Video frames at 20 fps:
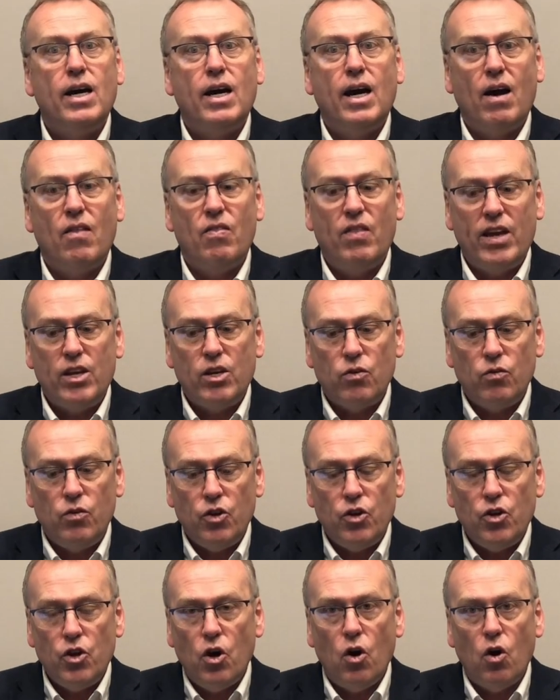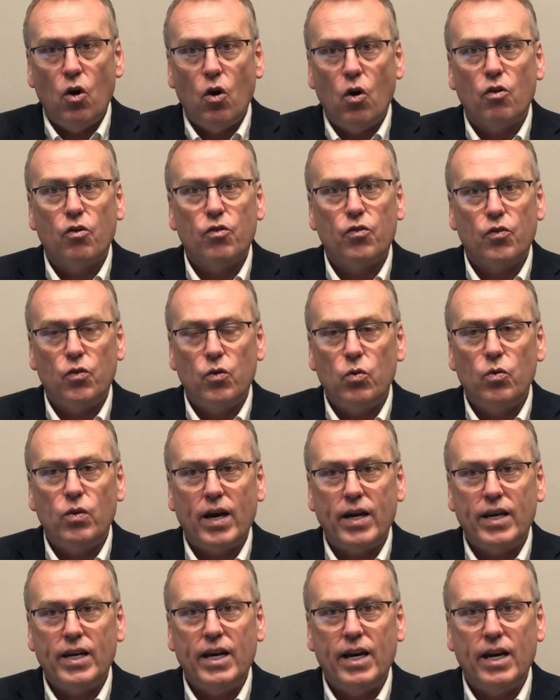and then you know through
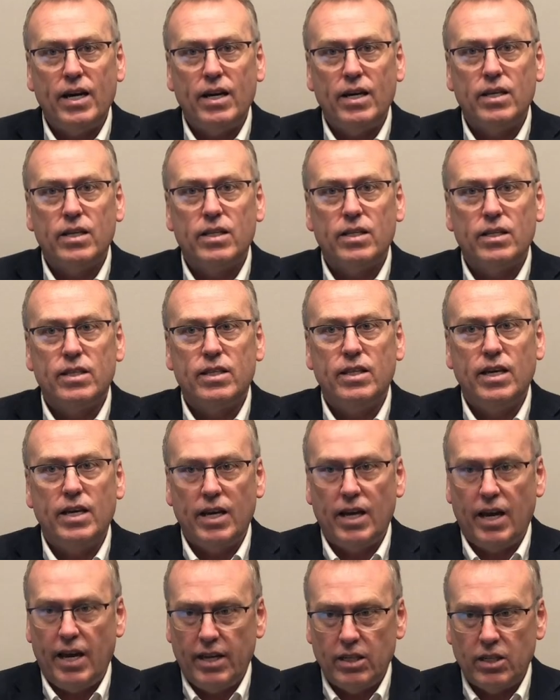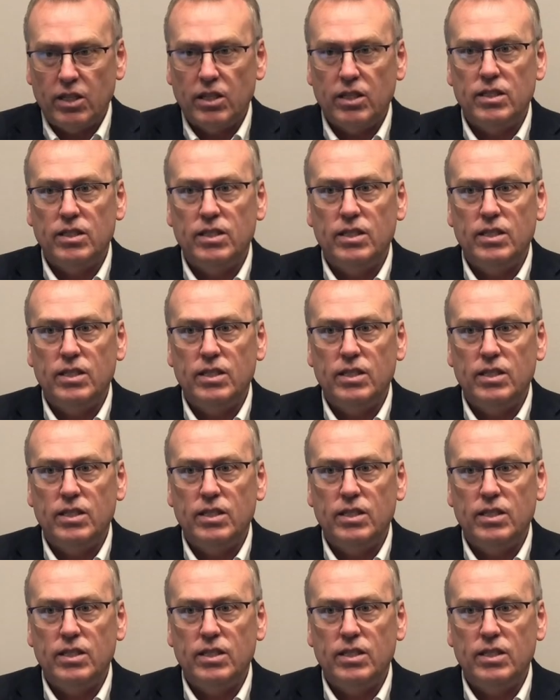that year that you're in